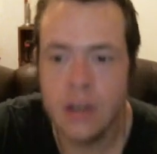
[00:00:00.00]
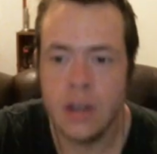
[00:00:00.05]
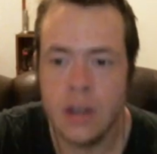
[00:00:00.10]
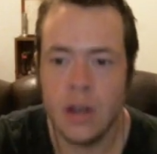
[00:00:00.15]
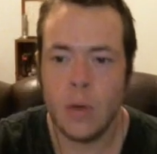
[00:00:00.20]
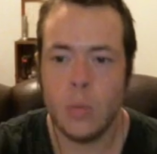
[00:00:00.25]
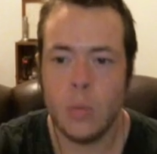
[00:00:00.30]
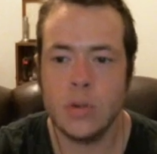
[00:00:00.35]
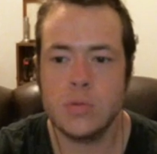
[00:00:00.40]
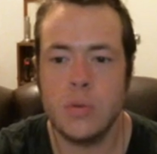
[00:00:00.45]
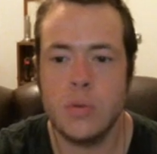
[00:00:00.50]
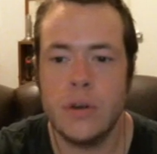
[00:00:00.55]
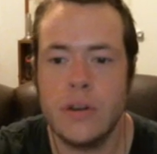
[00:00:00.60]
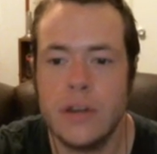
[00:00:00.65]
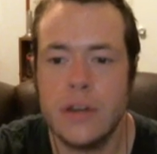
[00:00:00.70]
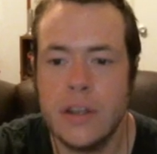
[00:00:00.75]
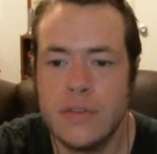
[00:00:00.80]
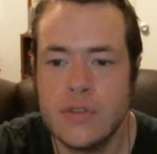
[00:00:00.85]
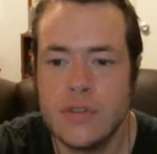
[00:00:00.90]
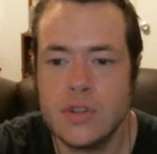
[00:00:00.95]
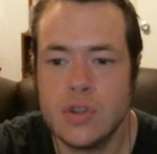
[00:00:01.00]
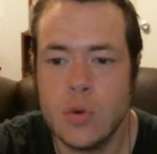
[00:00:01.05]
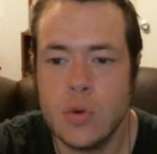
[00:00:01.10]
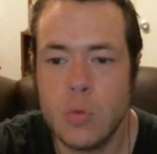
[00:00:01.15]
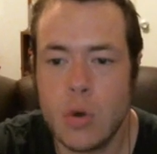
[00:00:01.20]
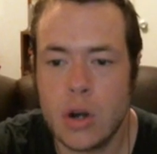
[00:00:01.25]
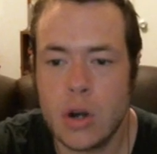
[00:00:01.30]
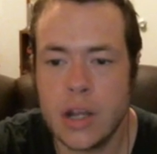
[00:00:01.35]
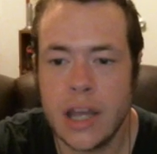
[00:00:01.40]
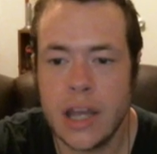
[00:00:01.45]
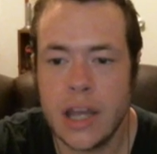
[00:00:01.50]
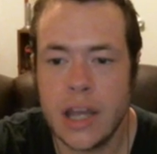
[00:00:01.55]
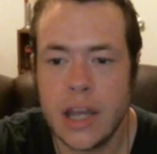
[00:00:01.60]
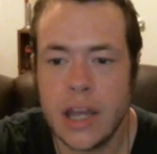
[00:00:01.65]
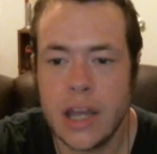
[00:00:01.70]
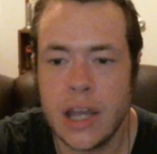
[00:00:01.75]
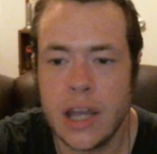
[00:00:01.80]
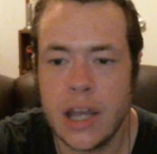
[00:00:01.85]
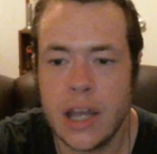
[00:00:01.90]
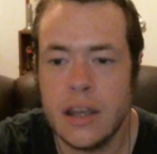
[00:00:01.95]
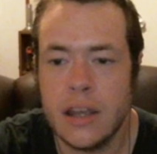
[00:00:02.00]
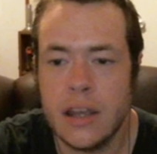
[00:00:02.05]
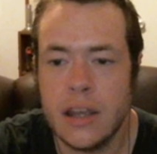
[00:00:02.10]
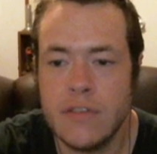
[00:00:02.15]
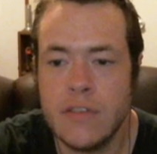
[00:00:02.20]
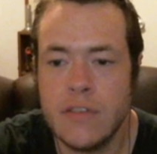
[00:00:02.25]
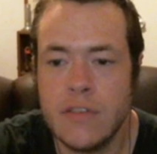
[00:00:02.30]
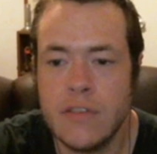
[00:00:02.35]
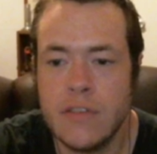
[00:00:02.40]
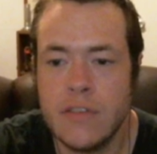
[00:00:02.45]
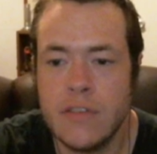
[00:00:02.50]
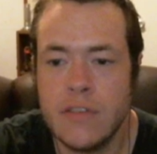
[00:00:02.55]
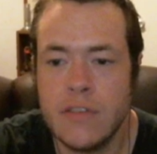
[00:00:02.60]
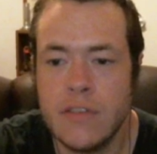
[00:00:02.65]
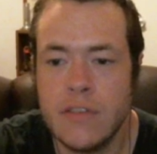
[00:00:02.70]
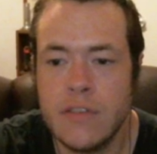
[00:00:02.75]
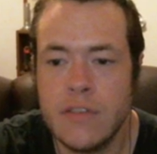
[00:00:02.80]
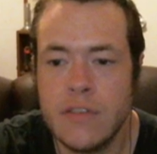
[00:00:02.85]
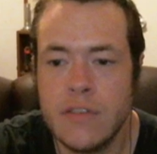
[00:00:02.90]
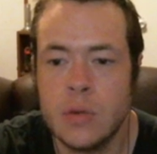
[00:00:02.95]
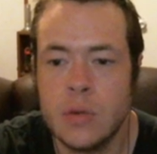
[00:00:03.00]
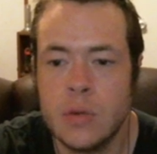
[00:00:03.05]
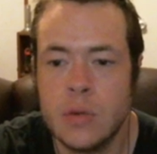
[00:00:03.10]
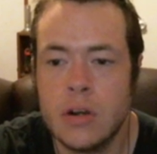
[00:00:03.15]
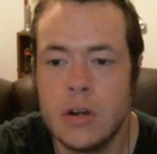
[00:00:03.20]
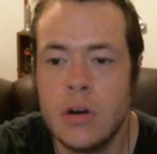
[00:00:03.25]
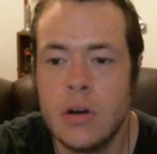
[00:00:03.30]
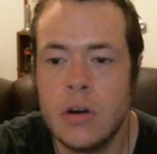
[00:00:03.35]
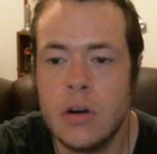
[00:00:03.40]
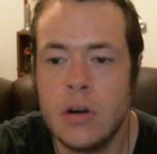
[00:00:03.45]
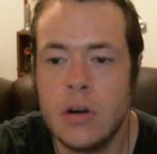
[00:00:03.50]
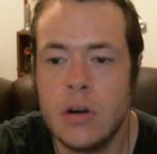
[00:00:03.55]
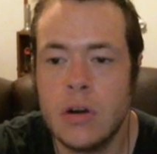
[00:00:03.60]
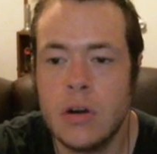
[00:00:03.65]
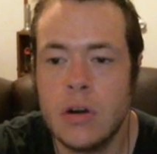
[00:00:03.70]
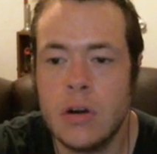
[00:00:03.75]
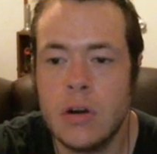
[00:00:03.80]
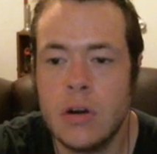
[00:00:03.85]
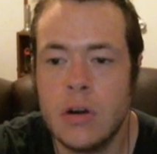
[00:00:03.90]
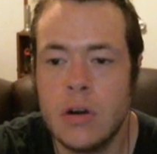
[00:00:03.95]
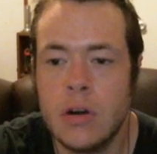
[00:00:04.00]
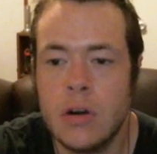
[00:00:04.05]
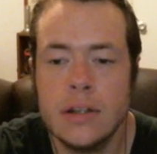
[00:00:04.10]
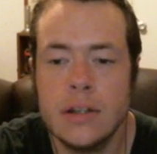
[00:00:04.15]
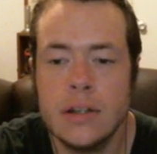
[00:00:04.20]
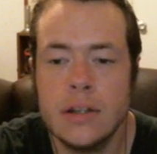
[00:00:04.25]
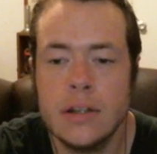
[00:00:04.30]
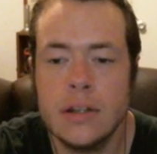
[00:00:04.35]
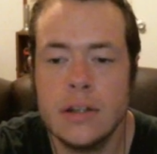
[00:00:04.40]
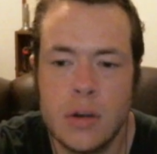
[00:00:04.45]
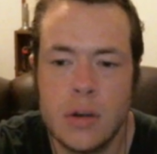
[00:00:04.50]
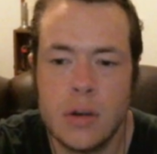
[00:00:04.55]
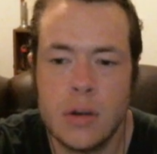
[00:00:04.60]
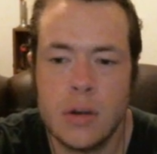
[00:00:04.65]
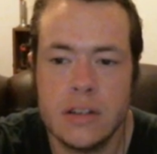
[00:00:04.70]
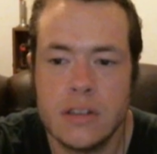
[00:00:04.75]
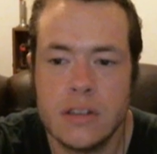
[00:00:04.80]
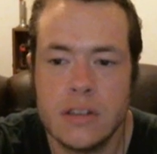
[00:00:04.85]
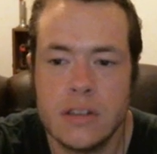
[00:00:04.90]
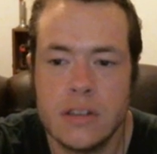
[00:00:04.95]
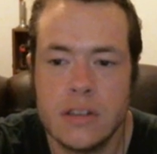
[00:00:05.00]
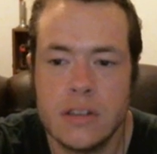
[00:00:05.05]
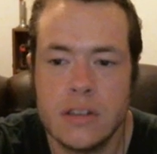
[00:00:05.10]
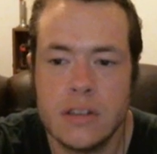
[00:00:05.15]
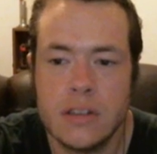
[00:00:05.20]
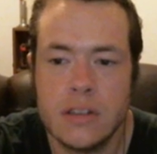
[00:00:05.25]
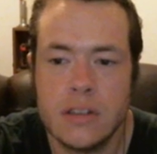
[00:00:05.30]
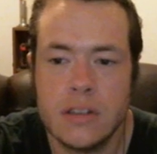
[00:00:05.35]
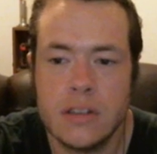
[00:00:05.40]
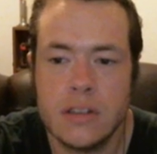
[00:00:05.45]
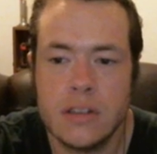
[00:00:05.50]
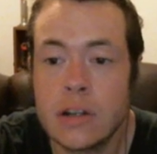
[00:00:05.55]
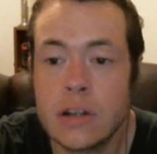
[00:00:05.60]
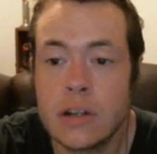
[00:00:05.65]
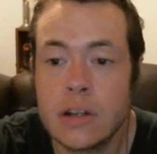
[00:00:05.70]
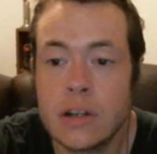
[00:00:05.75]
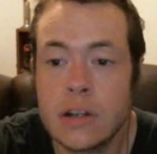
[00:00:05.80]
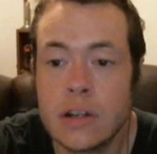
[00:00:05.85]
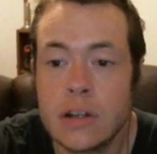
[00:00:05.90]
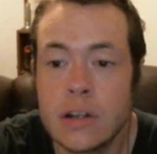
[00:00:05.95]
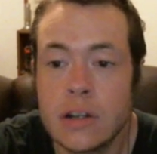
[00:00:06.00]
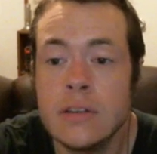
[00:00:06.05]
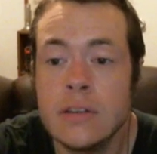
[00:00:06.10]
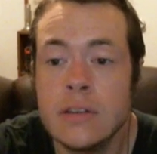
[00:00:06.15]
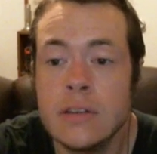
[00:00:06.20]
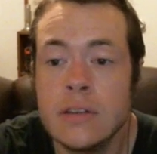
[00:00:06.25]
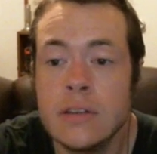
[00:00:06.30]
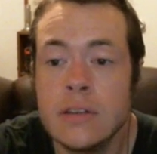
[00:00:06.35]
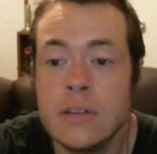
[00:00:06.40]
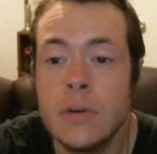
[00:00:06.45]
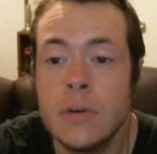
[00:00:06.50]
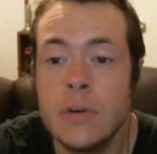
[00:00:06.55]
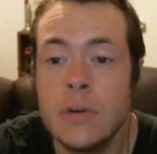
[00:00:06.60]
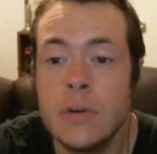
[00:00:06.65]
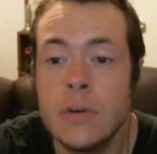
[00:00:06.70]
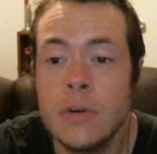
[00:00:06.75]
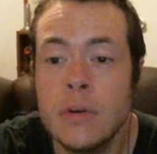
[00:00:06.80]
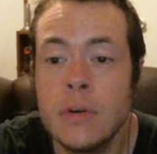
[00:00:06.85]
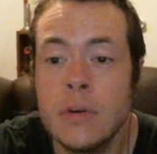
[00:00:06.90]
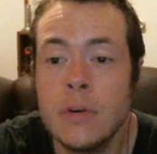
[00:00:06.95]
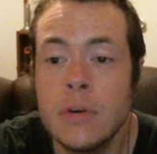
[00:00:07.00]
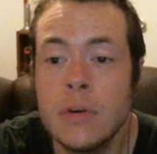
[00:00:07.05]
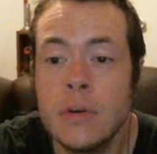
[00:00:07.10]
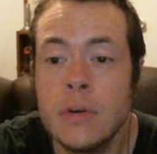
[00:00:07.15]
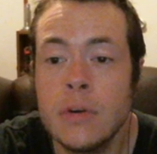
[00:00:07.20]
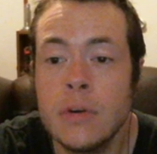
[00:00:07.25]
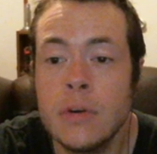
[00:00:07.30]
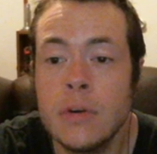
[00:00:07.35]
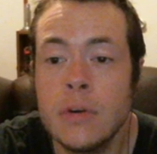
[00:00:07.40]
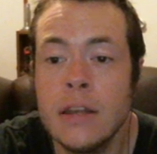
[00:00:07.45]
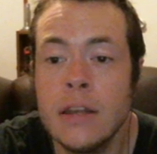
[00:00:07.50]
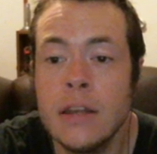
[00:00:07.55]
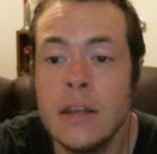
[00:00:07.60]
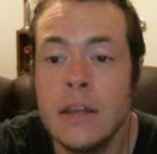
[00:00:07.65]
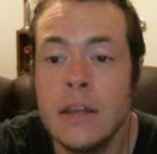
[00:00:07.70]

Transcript: Was wondering if you're still working at a pharmacy. I don't recall. Yeah, we're not going to talk about where I work. That's not what we're doing here, bud.